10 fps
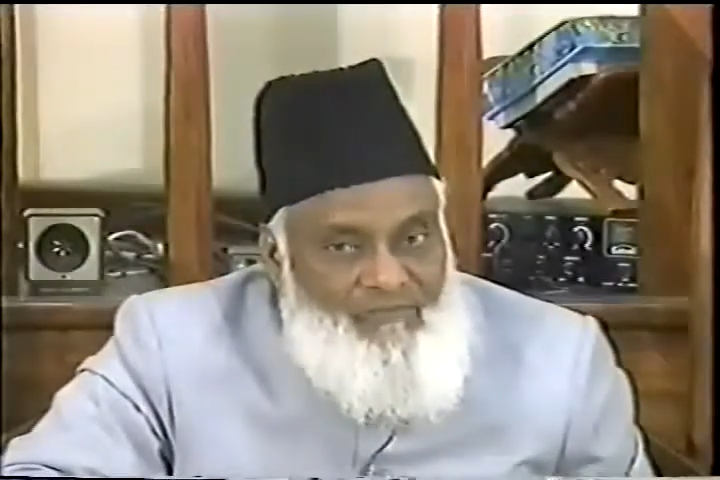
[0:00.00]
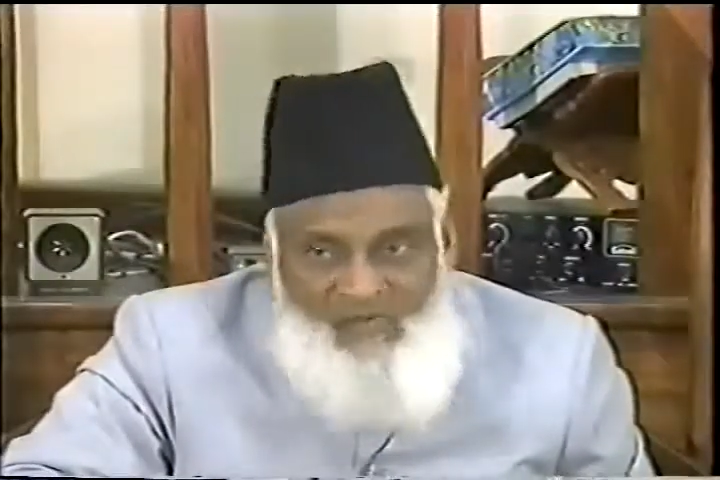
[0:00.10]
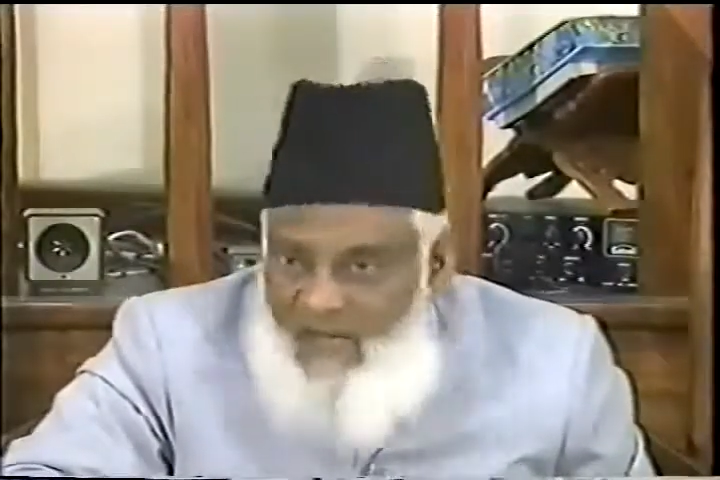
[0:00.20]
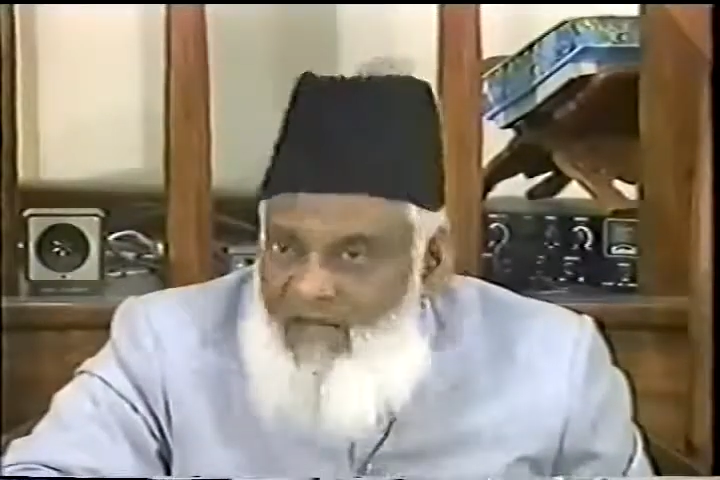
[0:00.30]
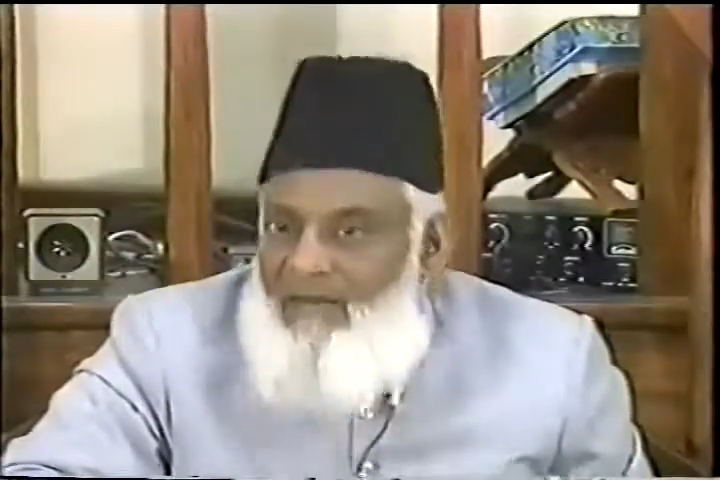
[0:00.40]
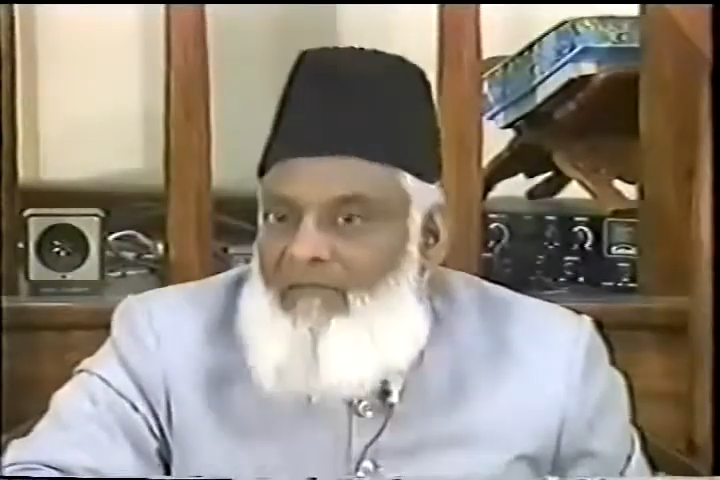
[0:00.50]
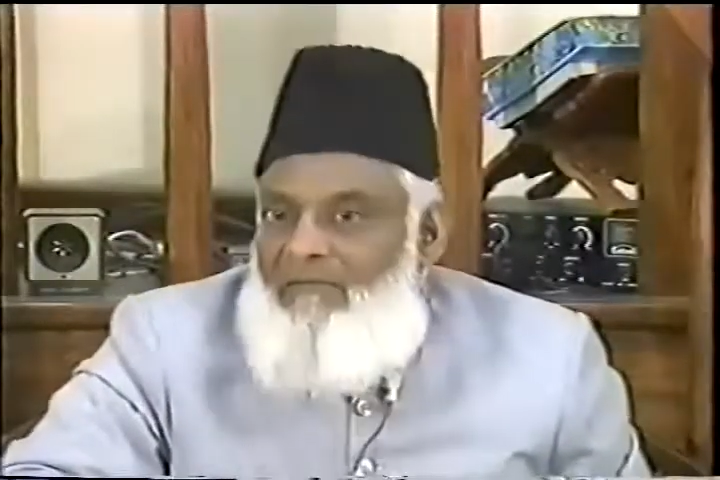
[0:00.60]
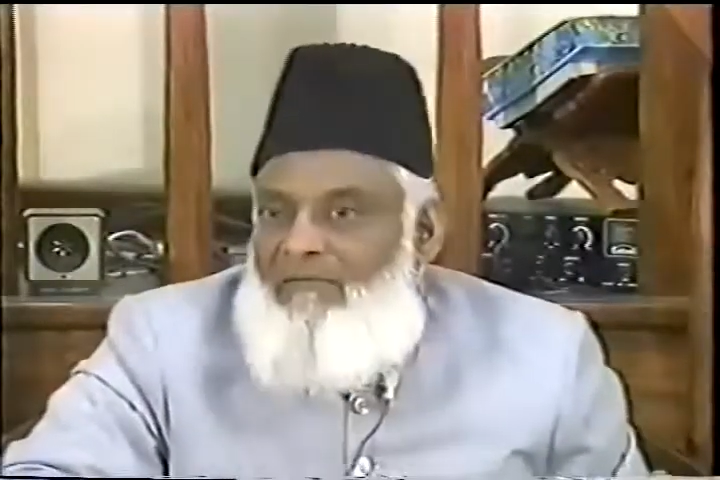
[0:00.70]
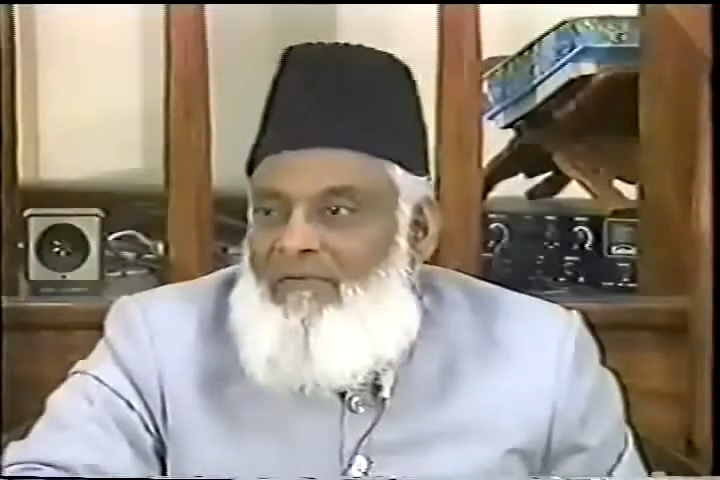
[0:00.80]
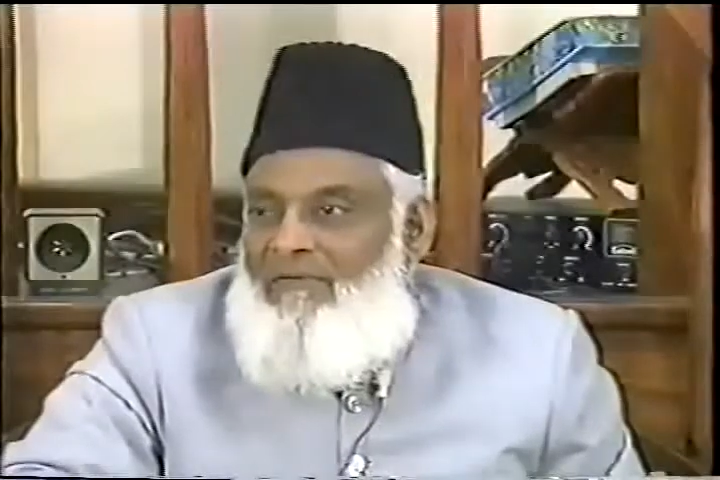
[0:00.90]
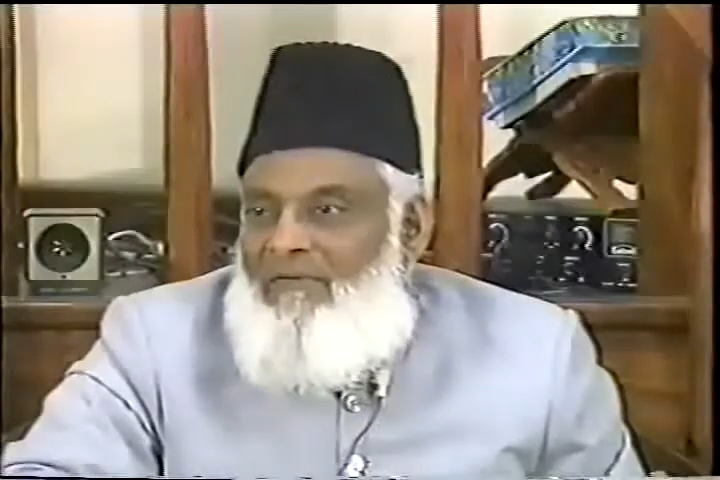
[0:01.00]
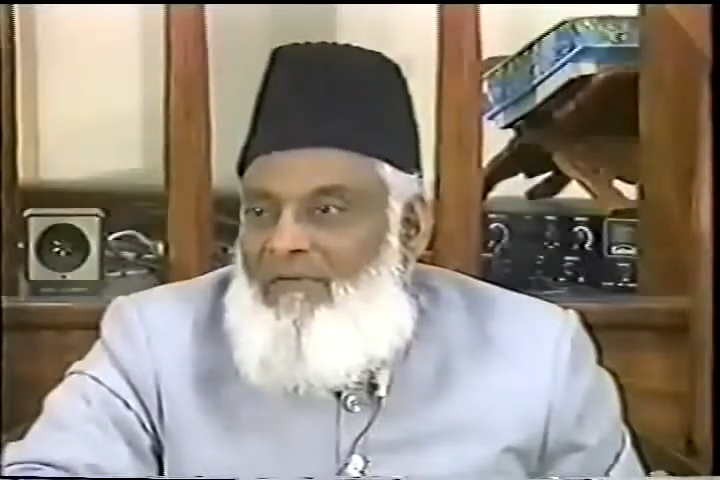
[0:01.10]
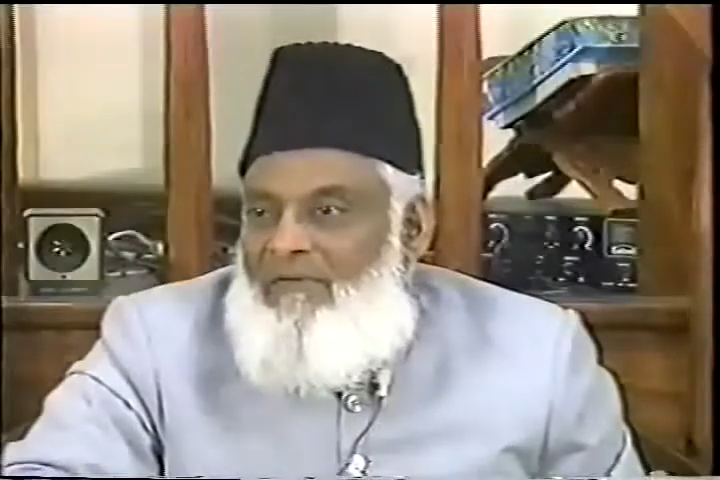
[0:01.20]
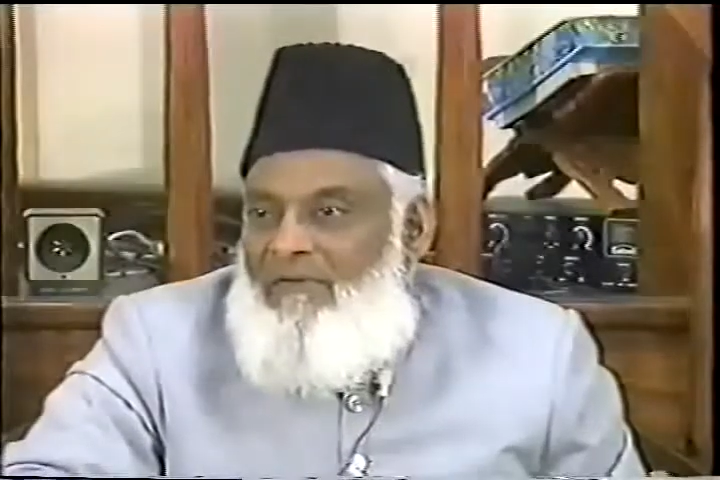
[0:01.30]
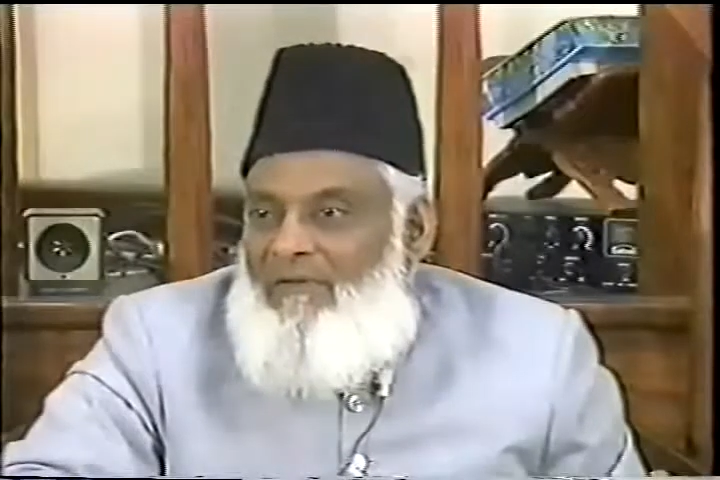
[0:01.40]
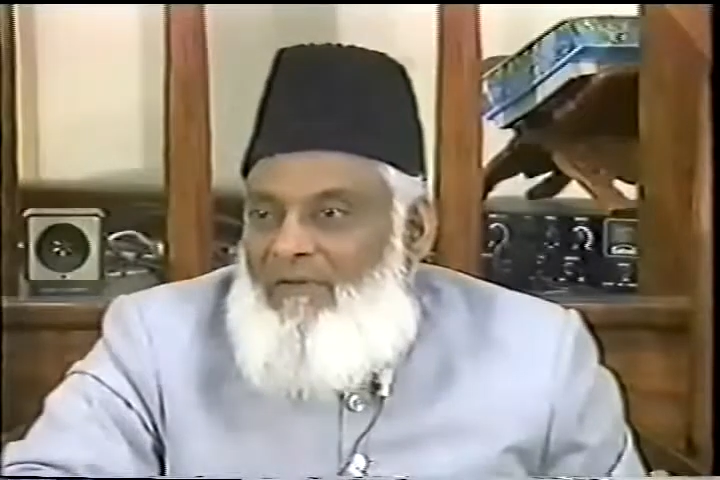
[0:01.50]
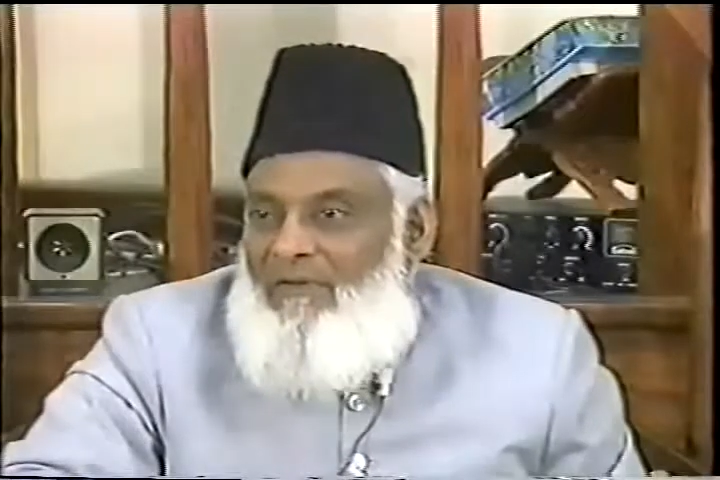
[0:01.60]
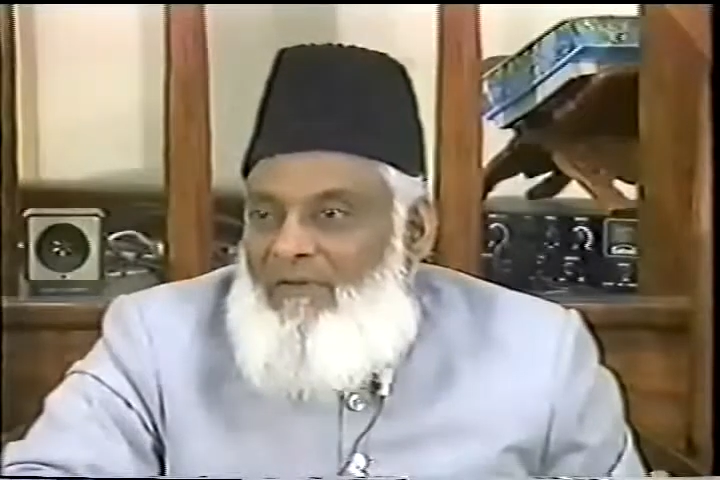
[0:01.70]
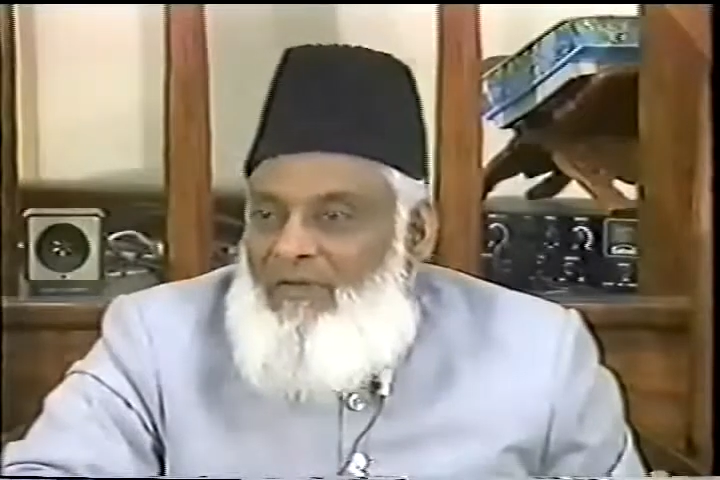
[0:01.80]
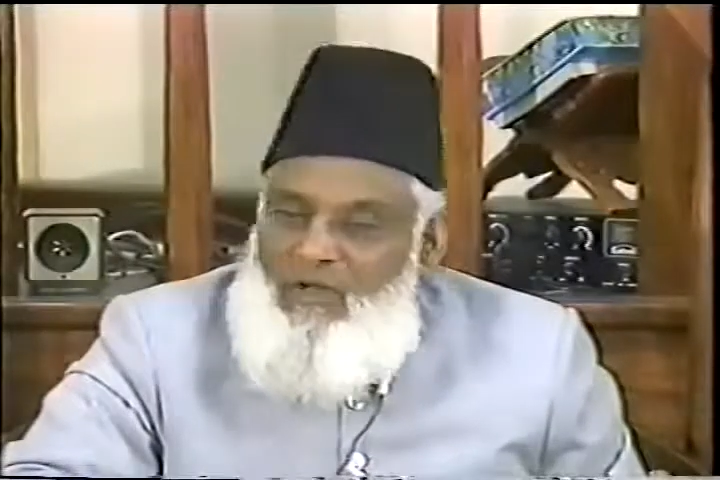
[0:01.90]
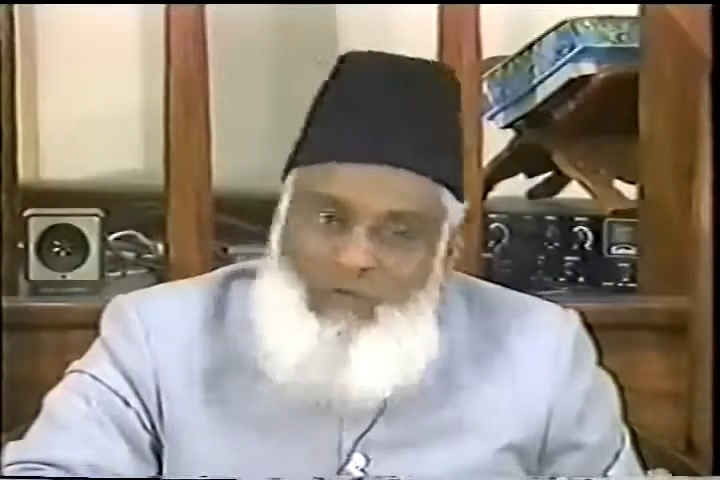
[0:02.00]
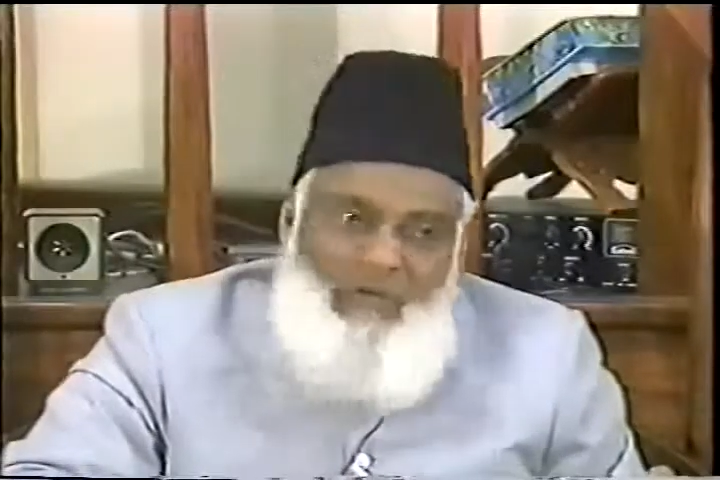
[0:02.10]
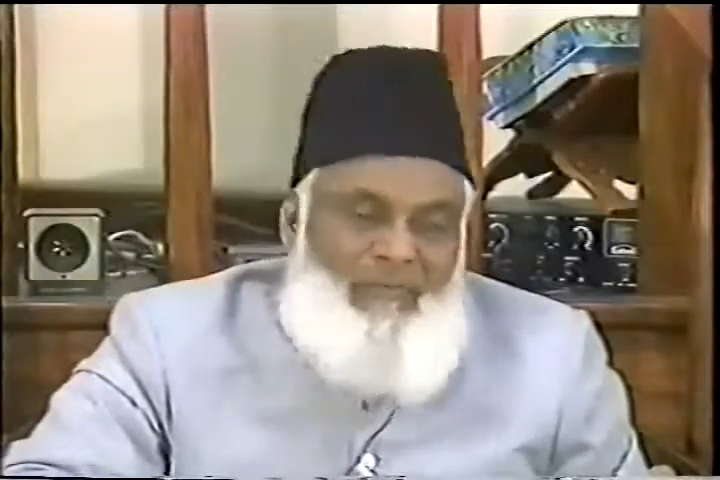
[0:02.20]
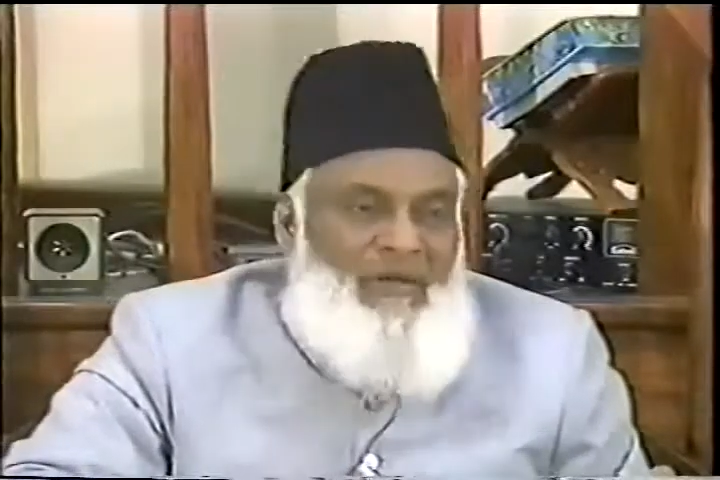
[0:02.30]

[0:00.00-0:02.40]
Then you will